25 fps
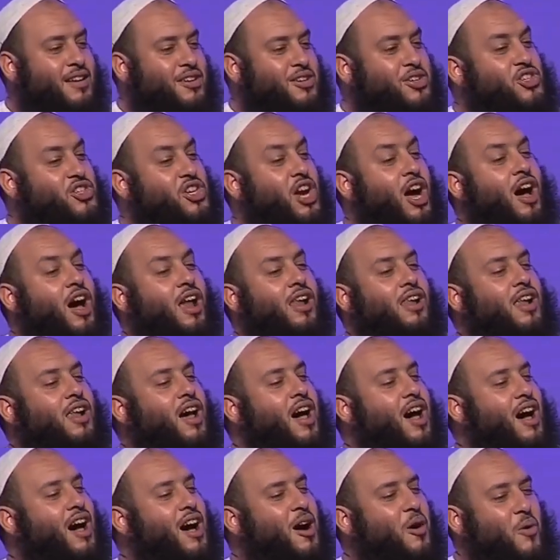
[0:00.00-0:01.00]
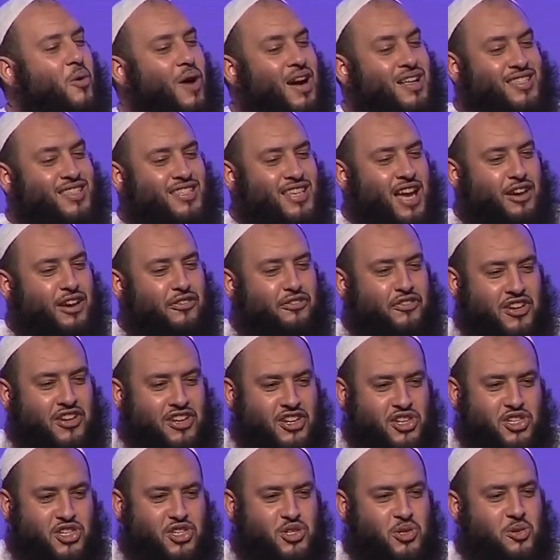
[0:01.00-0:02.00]
Inshallah, once I
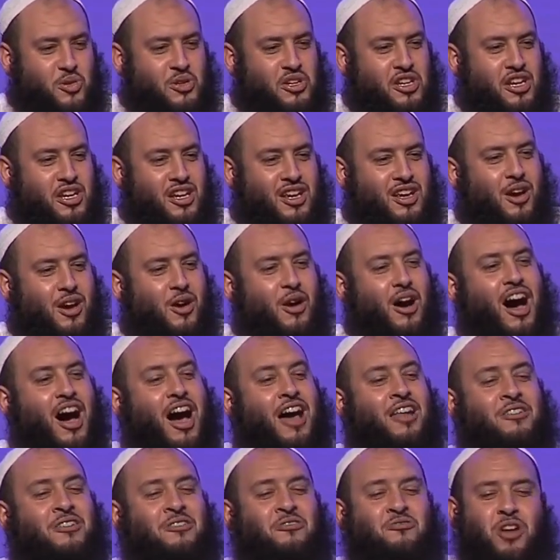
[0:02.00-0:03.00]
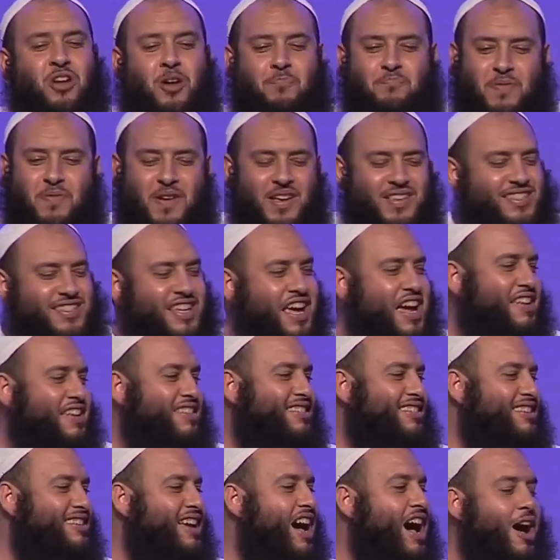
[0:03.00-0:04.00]
finish uni,
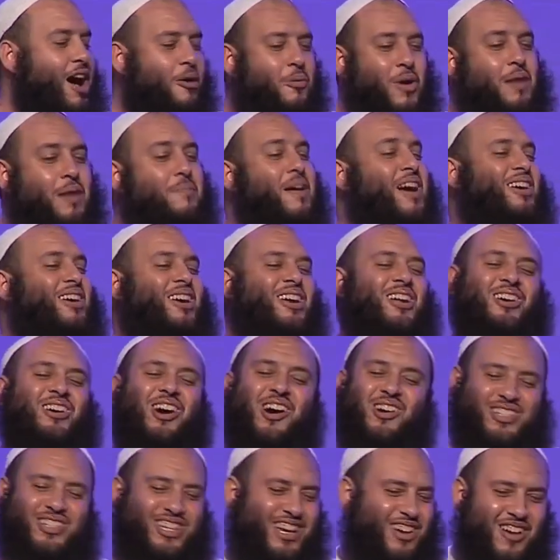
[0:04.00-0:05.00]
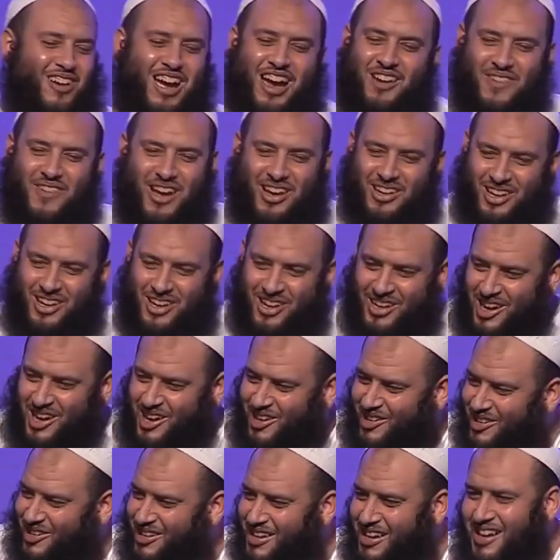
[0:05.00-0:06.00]
100%. where am I going to go, Sheikh? Where am I going to
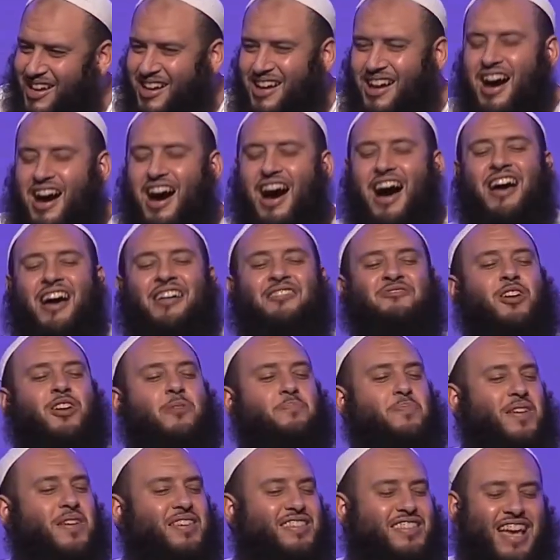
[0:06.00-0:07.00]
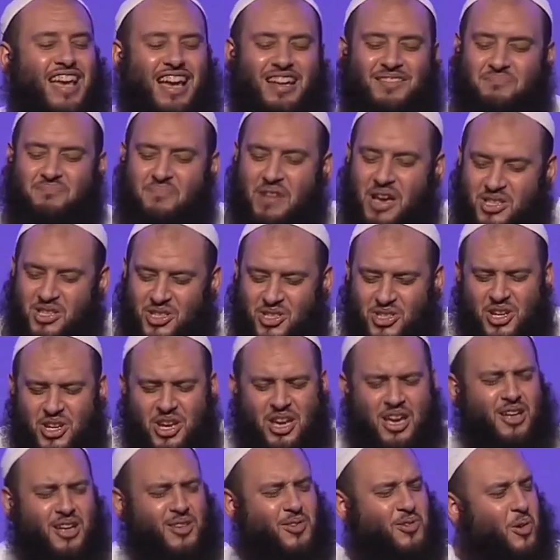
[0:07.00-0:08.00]
go? 100%
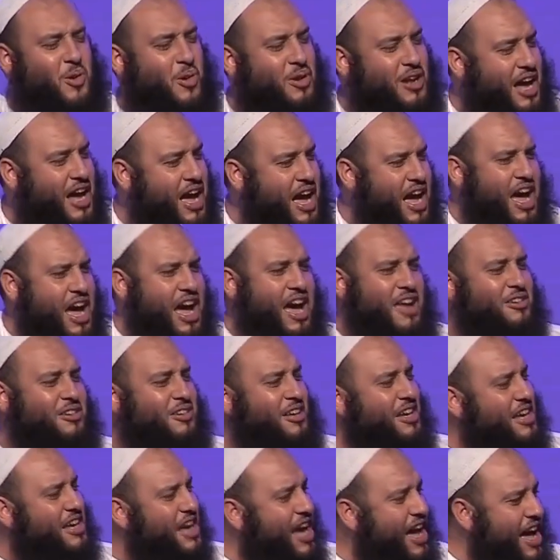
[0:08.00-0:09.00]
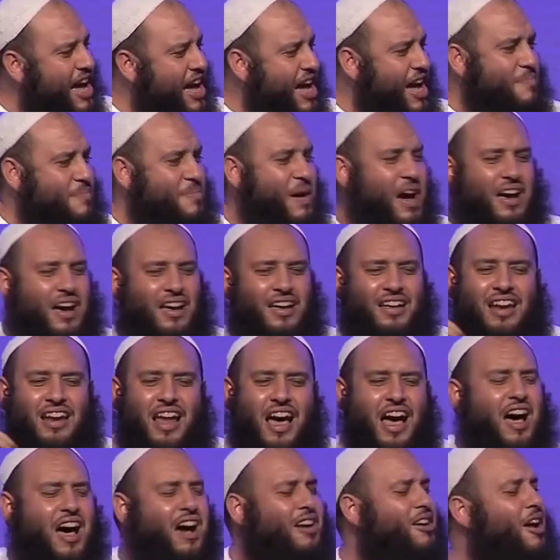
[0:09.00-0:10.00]
masjid, Quran, Qiyam,
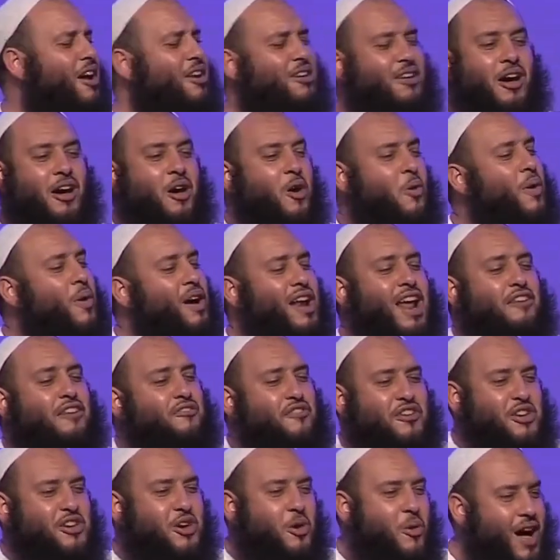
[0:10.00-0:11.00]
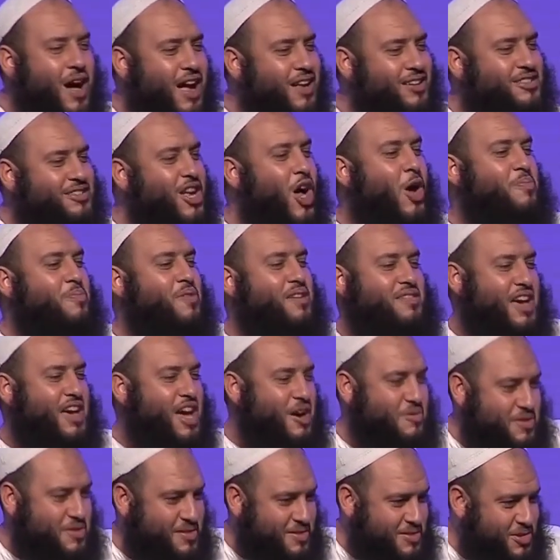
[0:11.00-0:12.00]
Akhlaq, Allah. Whatever you want, I'll be
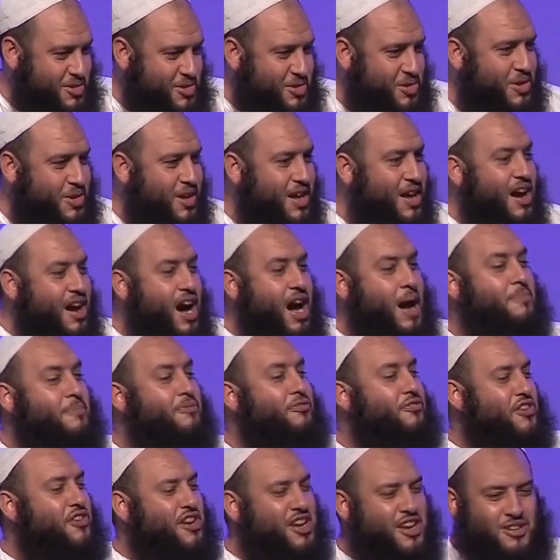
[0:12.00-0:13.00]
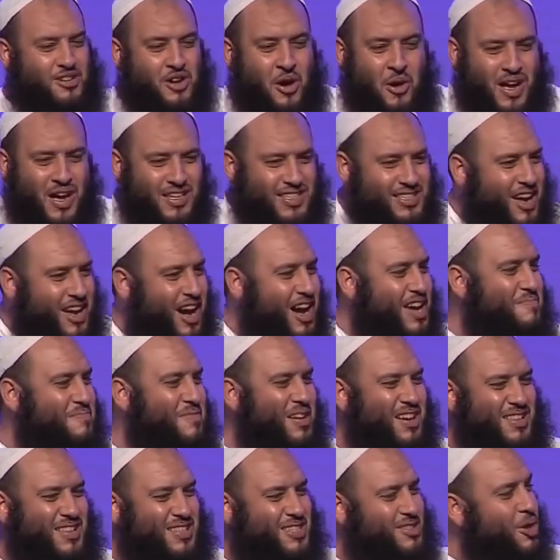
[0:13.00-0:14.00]
there with you. I'm free. No
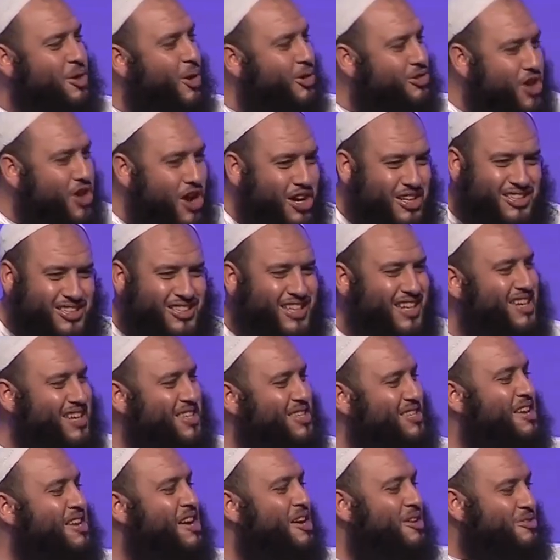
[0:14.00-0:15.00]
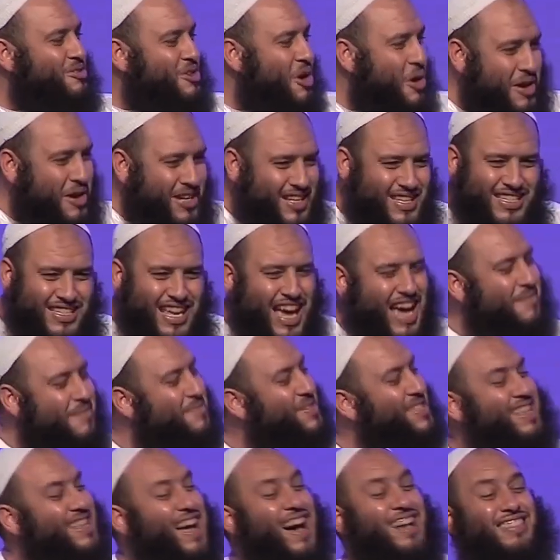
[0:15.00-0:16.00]
assignments, no doctors, no
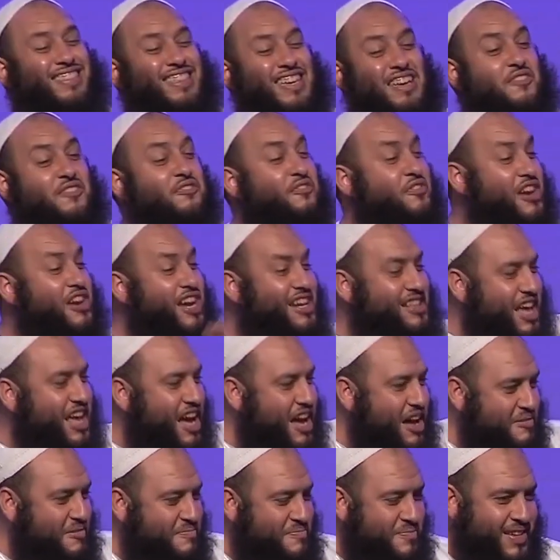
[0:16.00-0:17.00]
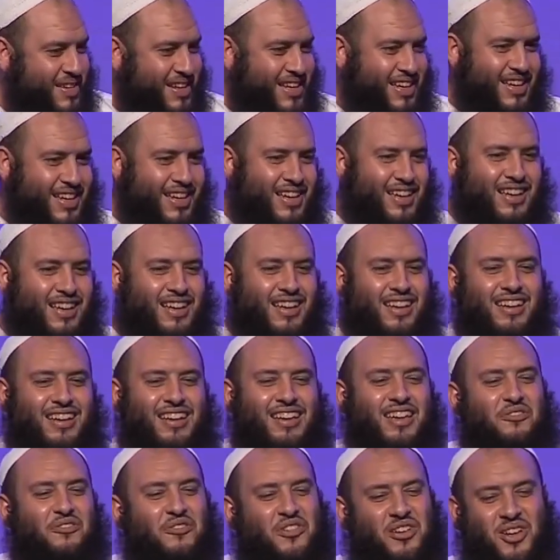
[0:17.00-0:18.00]
exams, nothing. Freedom.
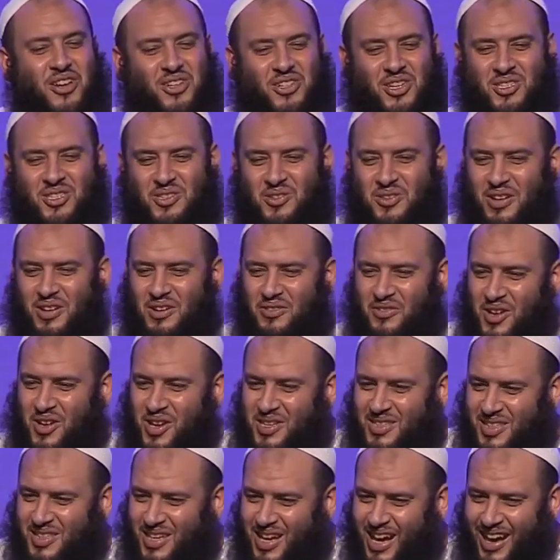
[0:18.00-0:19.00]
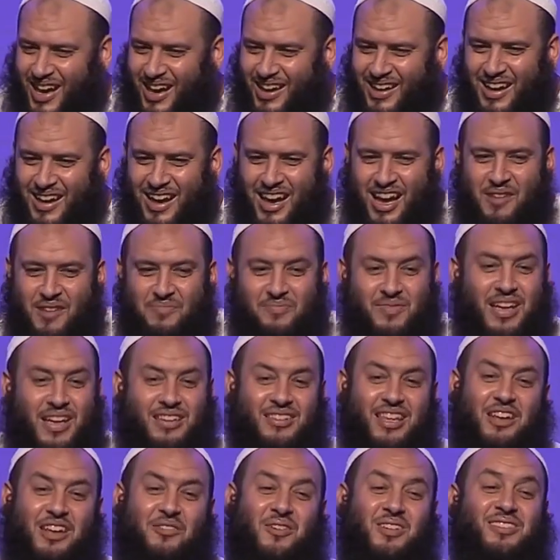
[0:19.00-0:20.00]
He finishes university at Haram
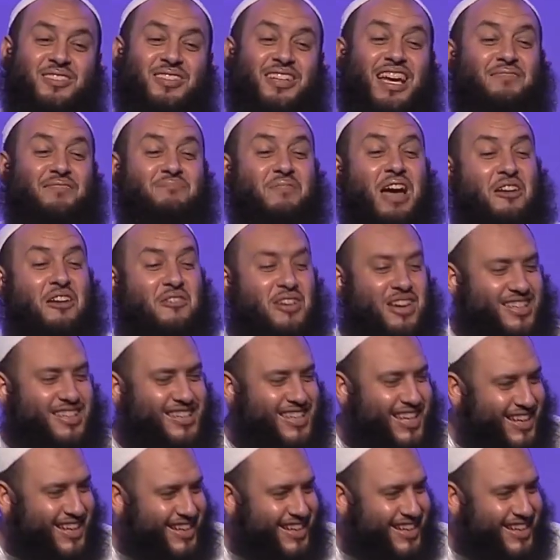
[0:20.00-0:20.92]
and then he wants to get married.